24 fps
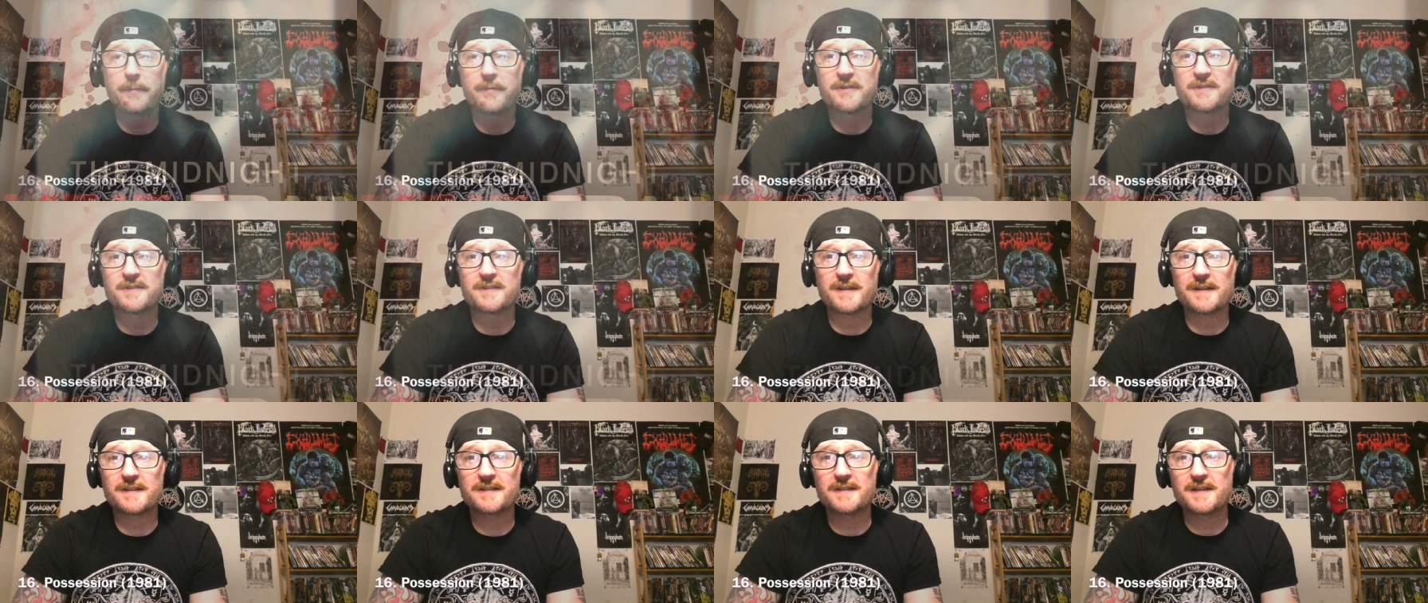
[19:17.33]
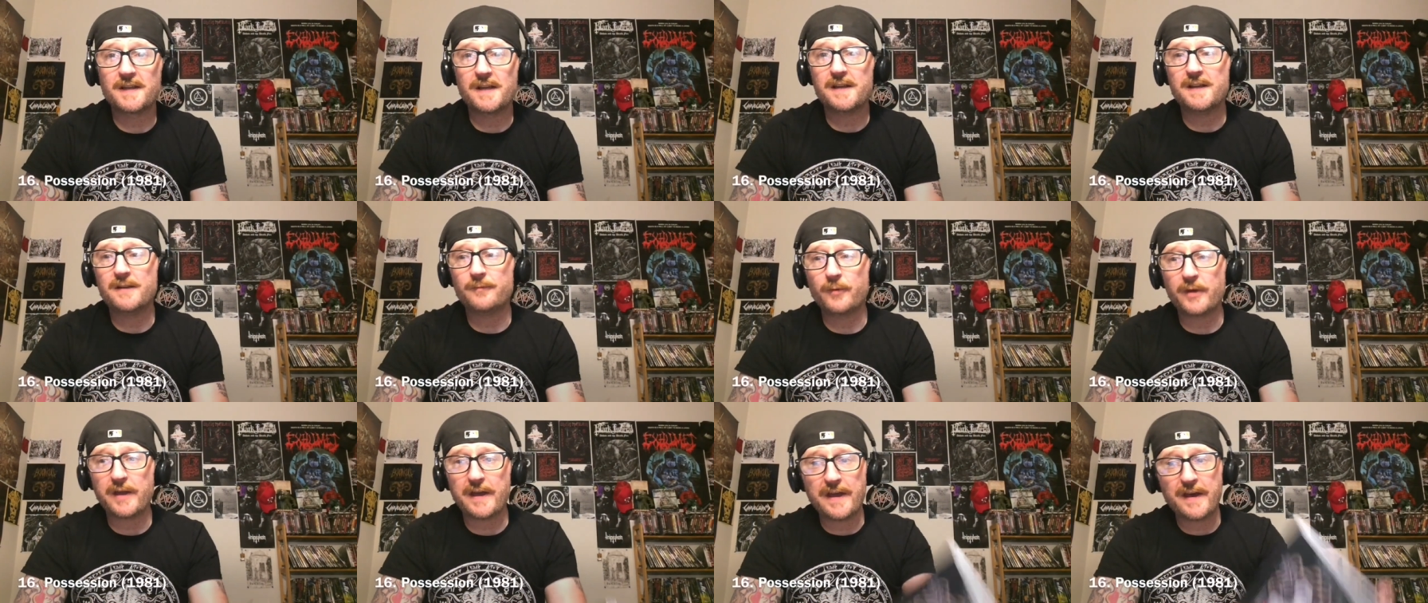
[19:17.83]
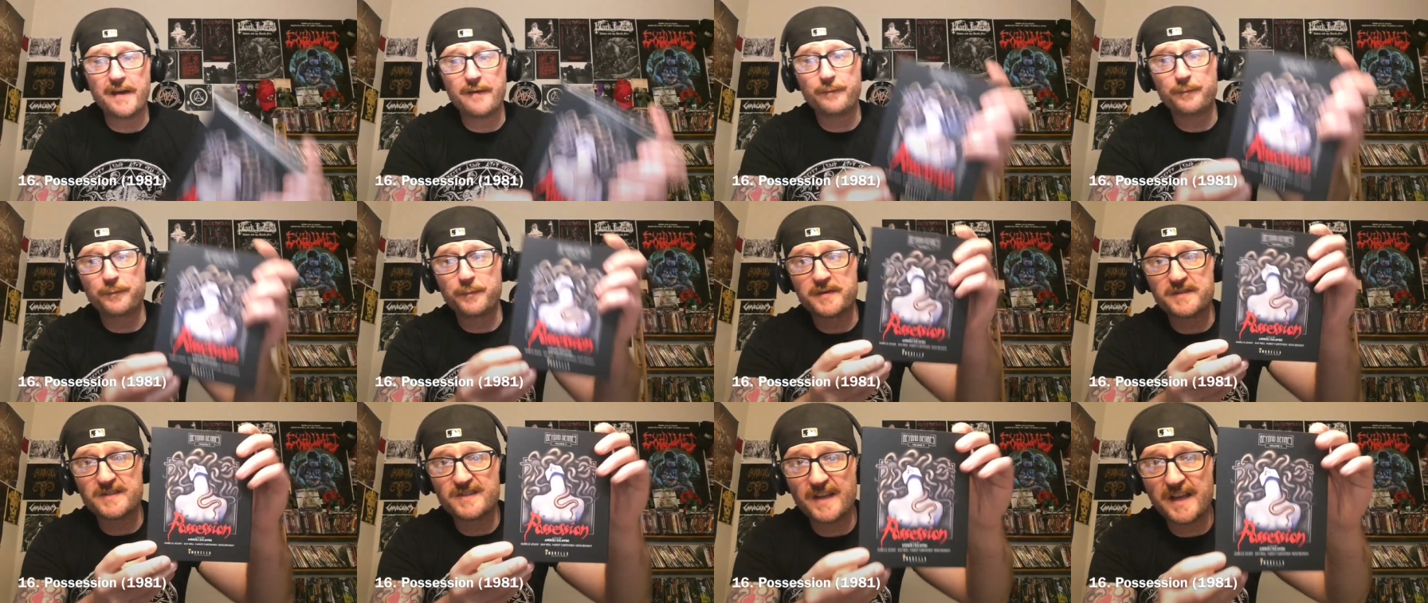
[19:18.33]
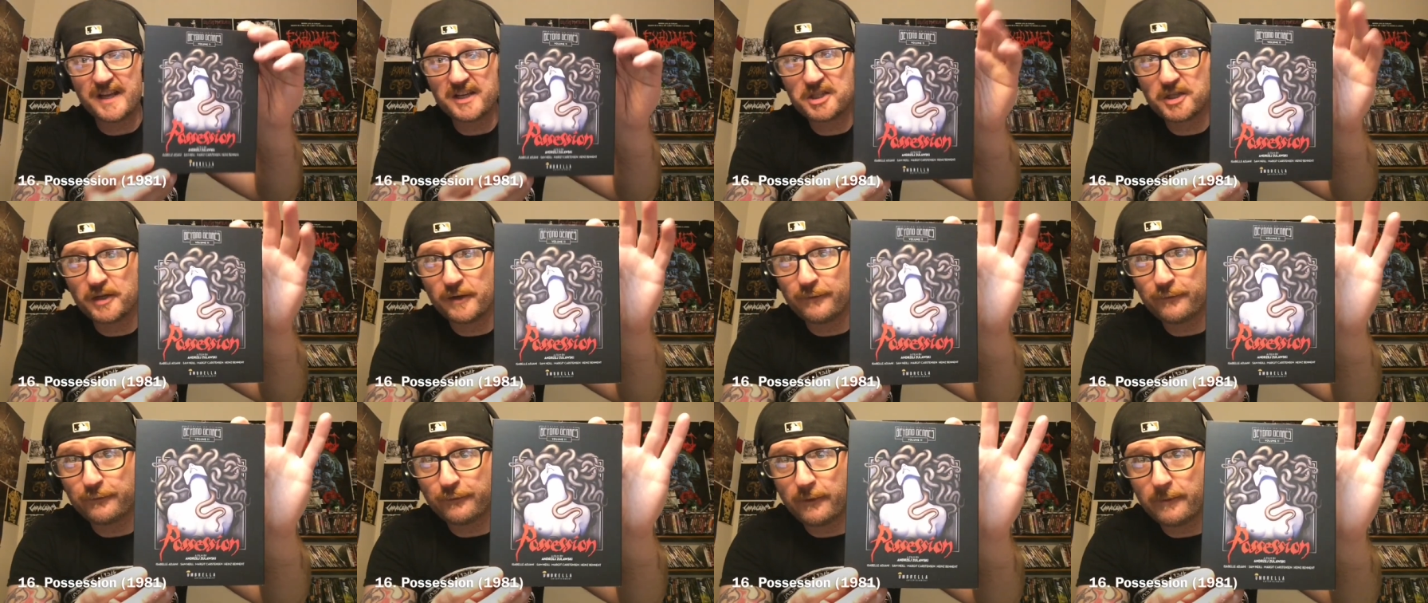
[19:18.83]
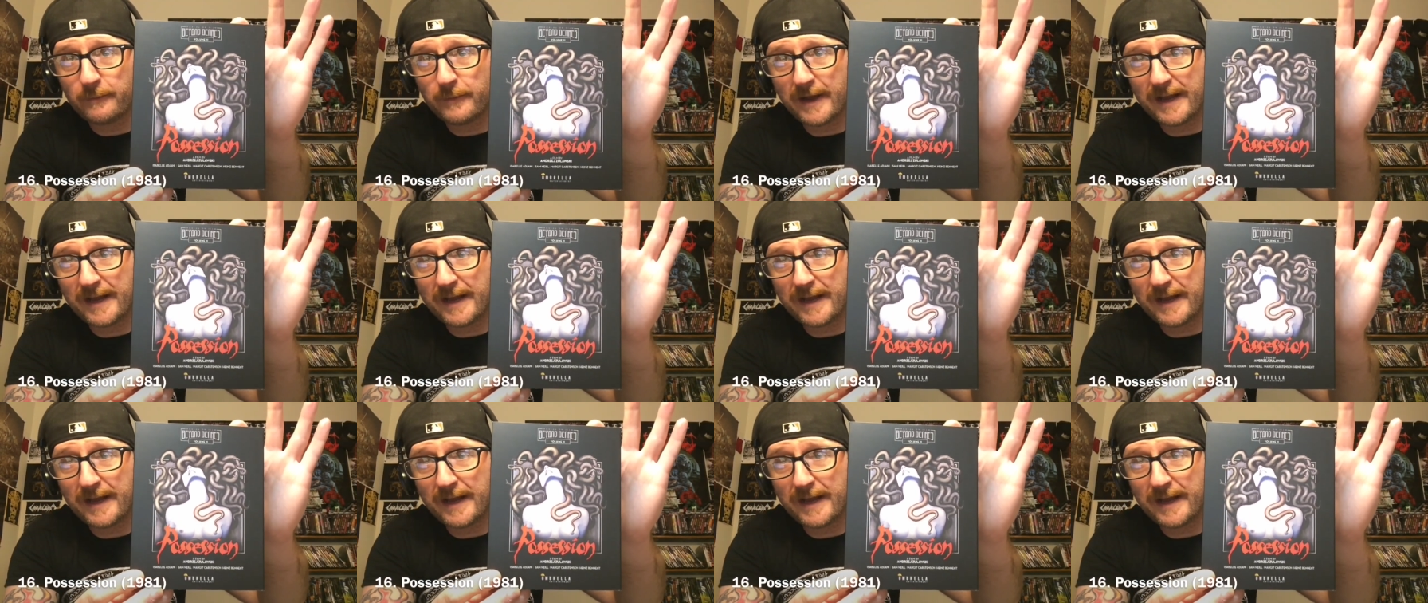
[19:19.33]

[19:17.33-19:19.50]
Number 16, we have Possession from